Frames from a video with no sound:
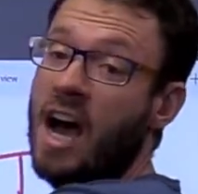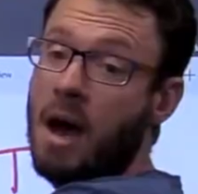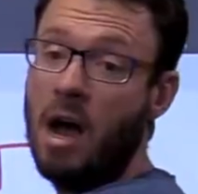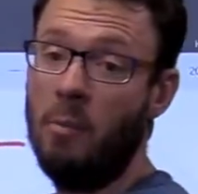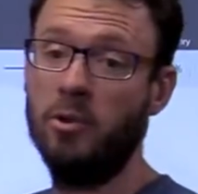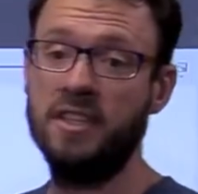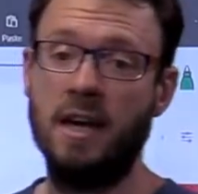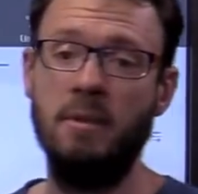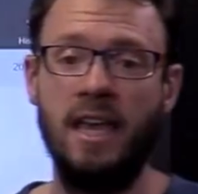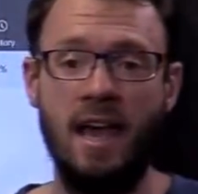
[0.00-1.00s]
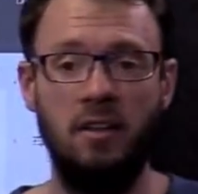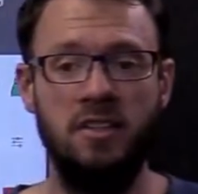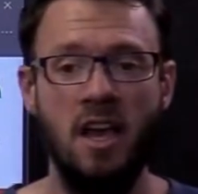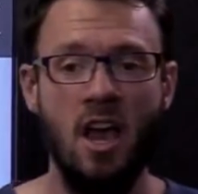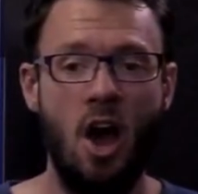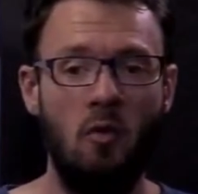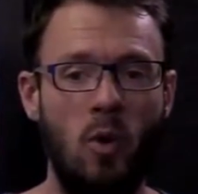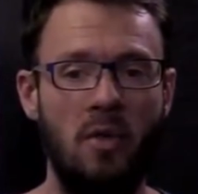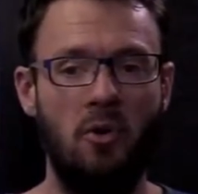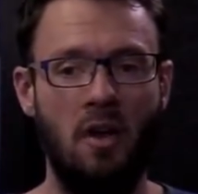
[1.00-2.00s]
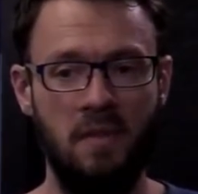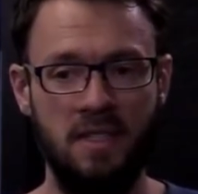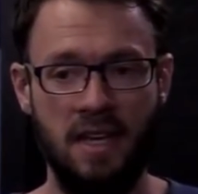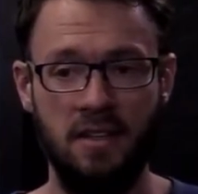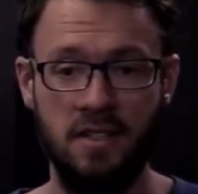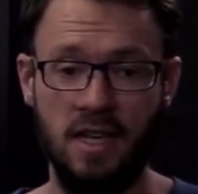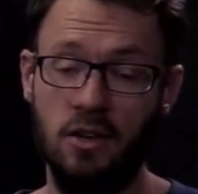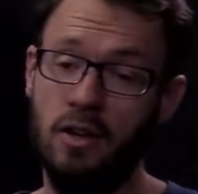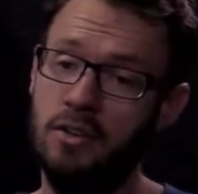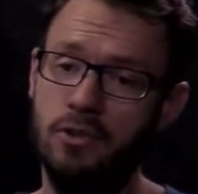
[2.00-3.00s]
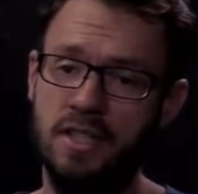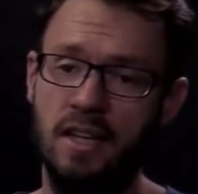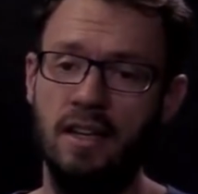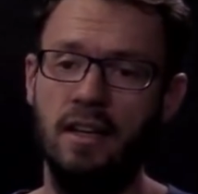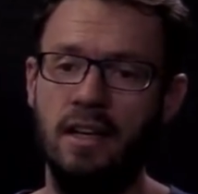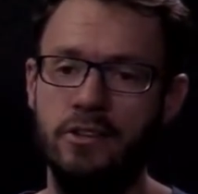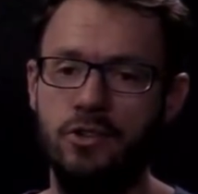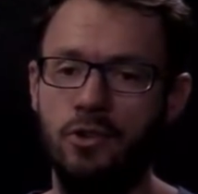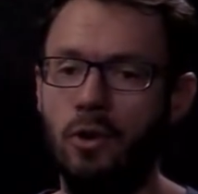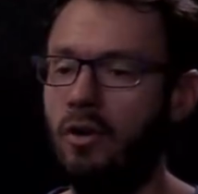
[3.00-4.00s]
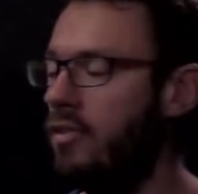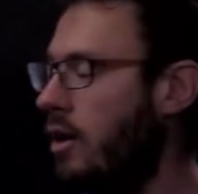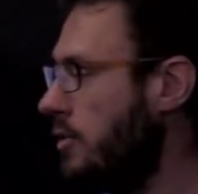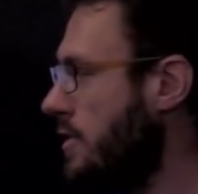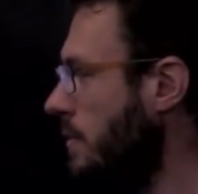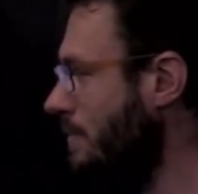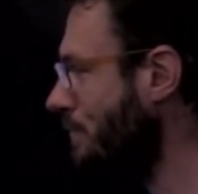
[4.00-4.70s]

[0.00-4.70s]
come up with some account of whether or not the sentence that you're interested in is true or false.